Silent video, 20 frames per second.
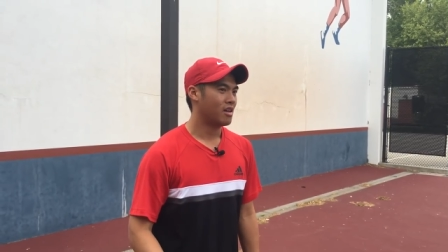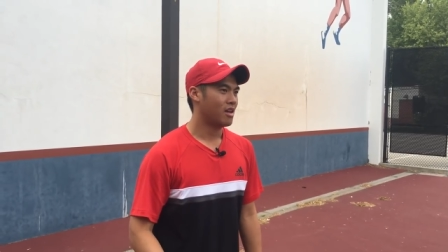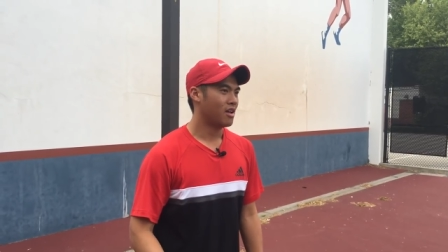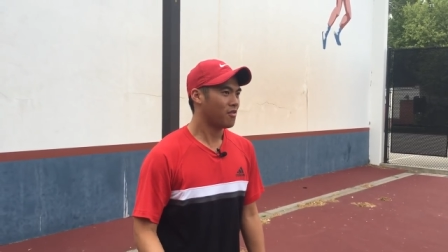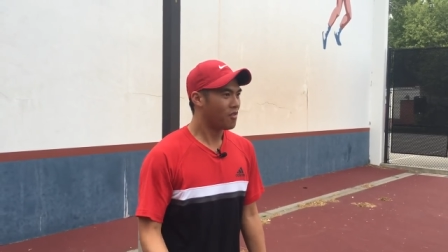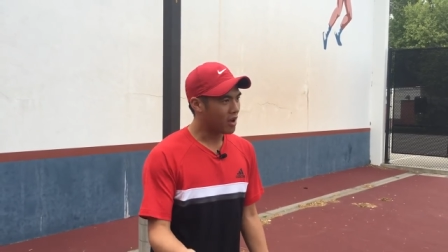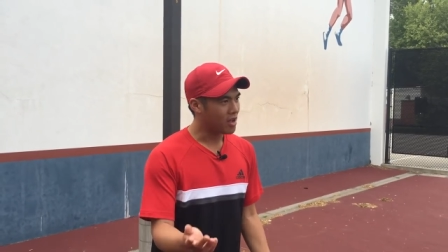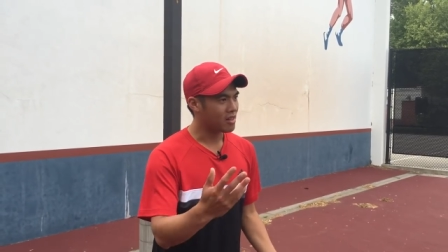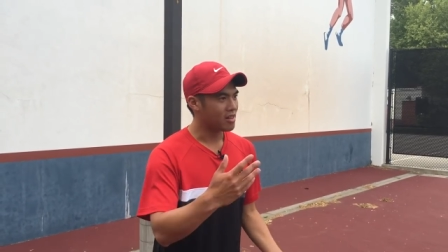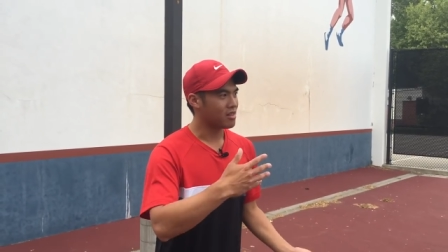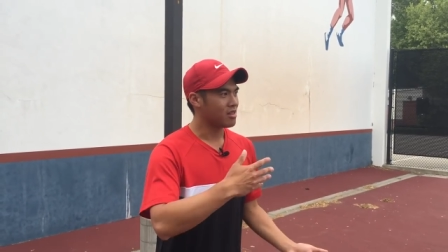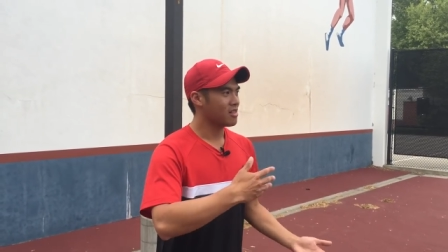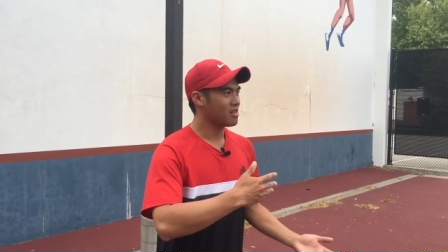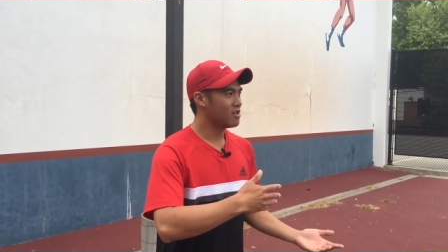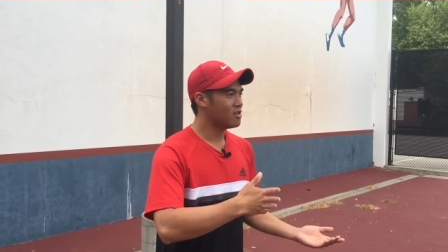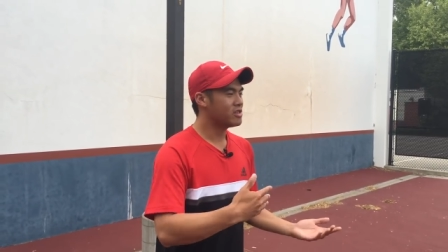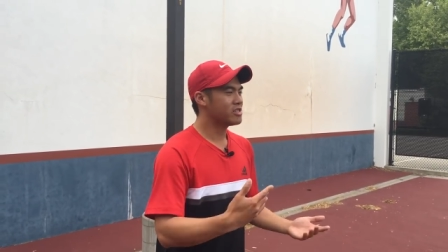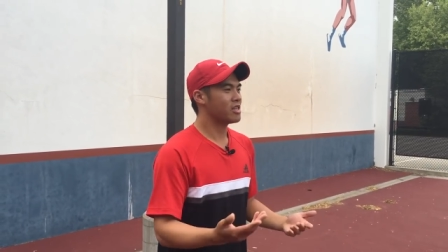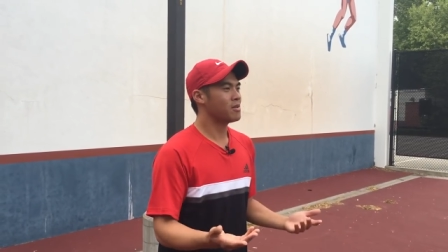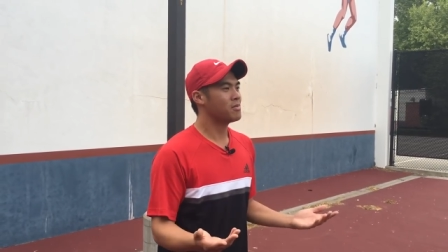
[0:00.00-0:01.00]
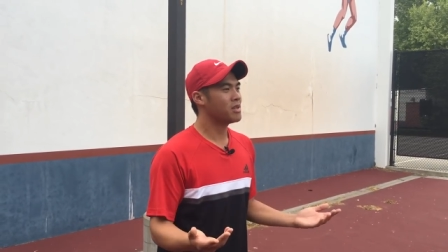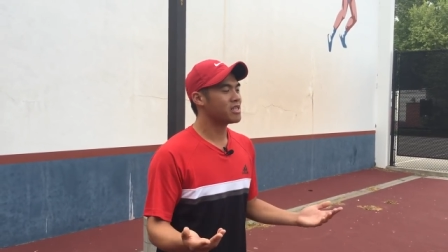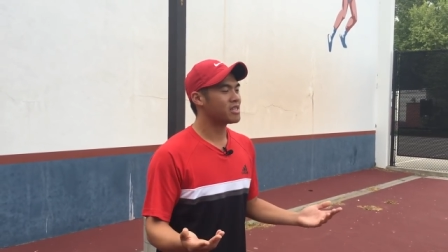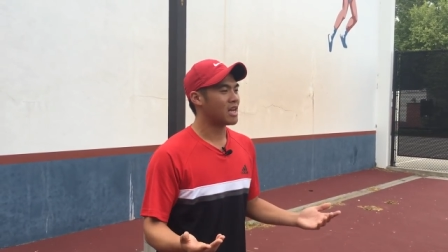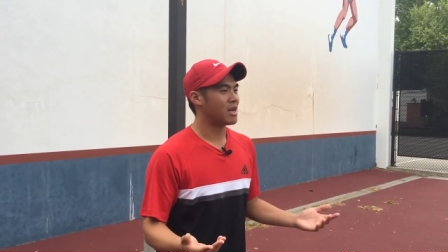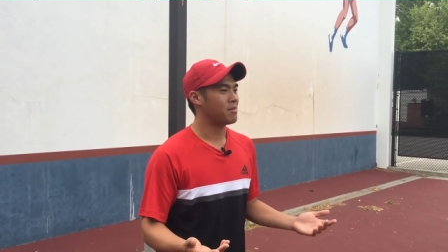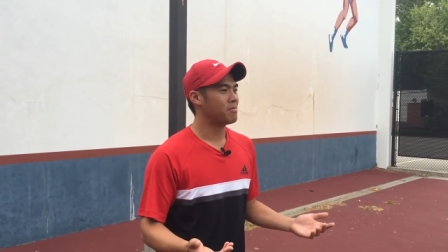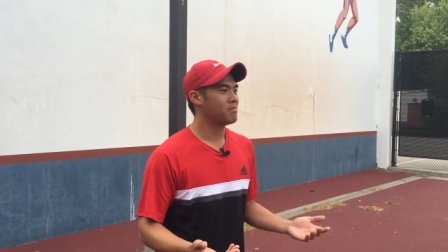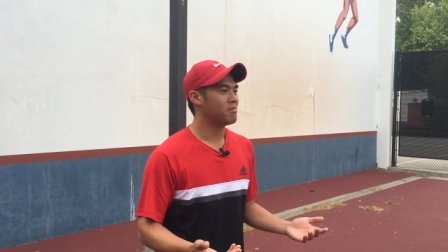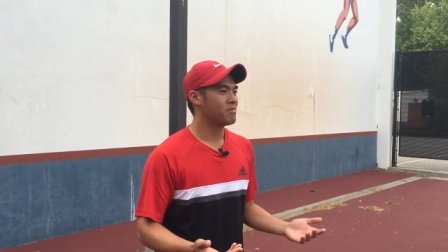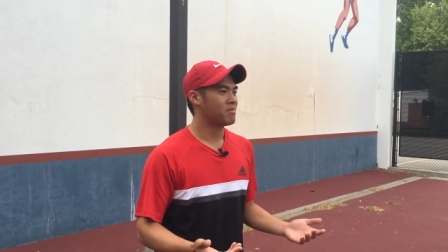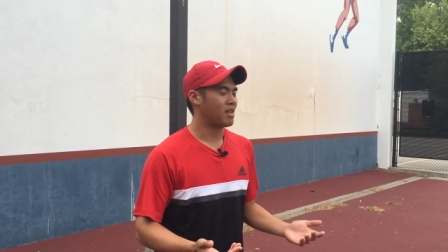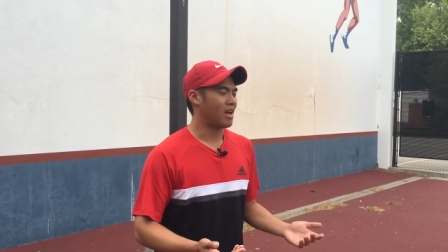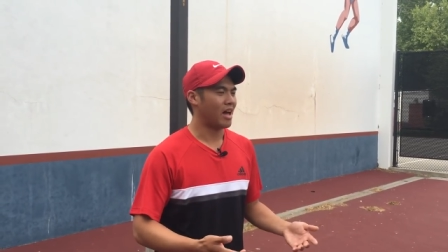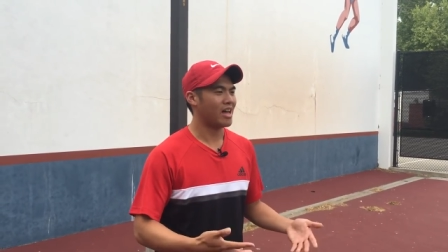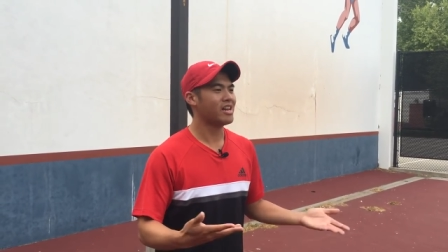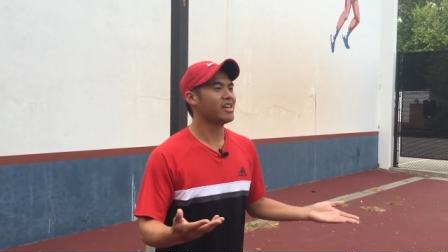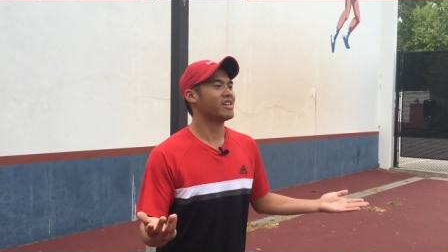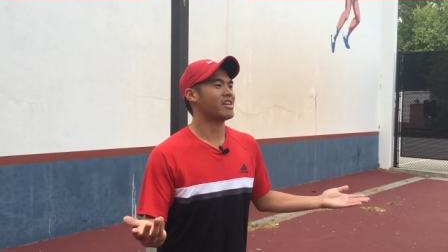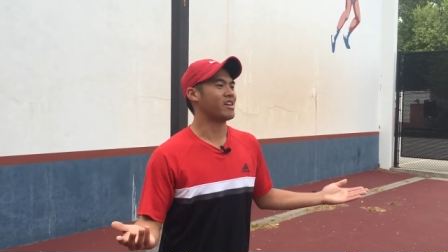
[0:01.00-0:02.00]
If I lose to him this time,
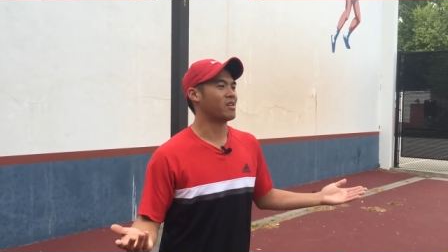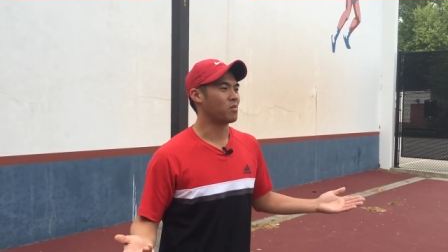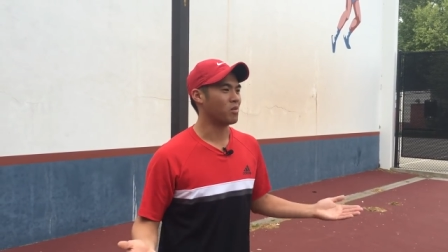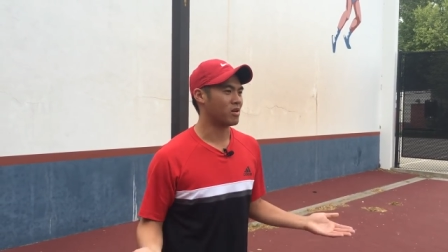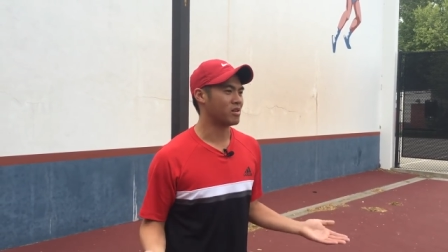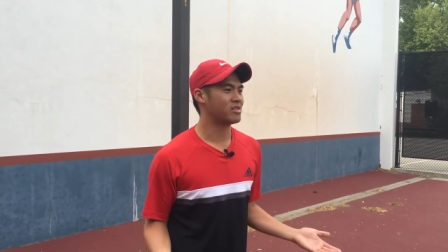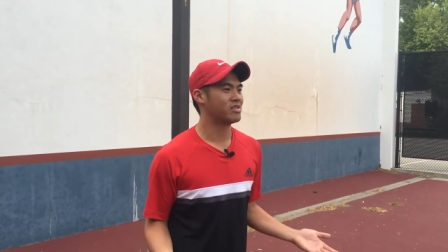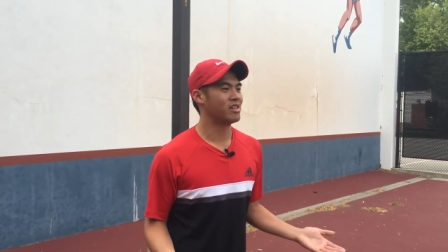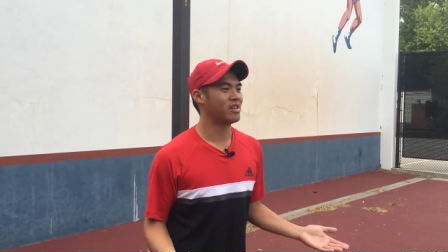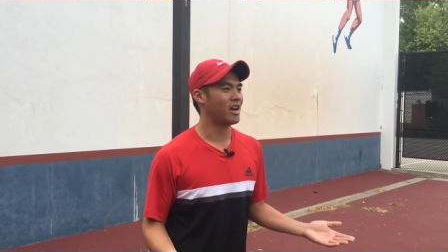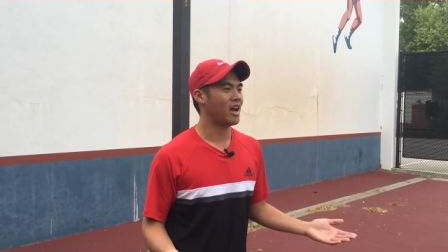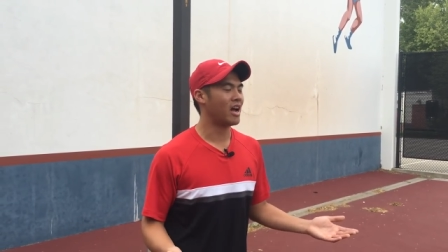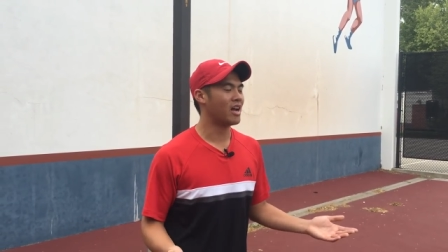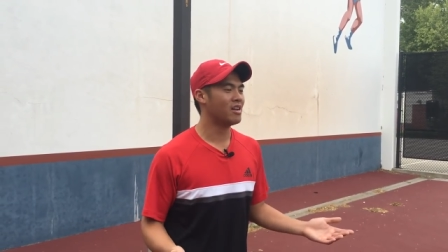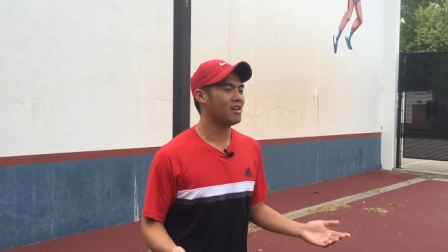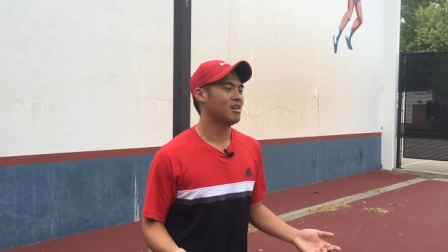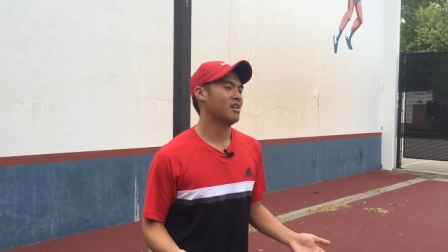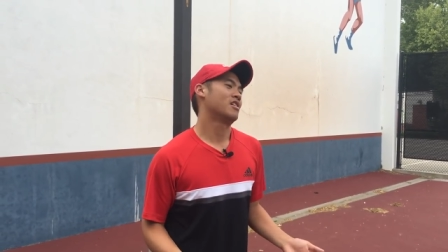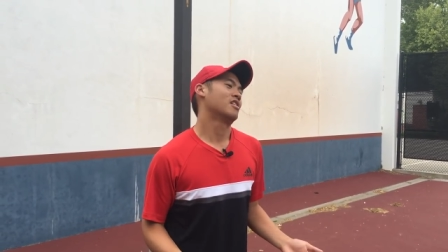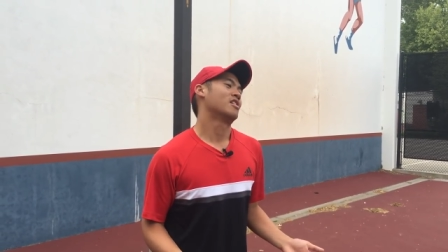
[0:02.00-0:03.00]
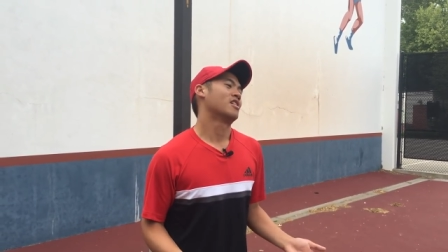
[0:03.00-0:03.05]
I didn't get worse, did I?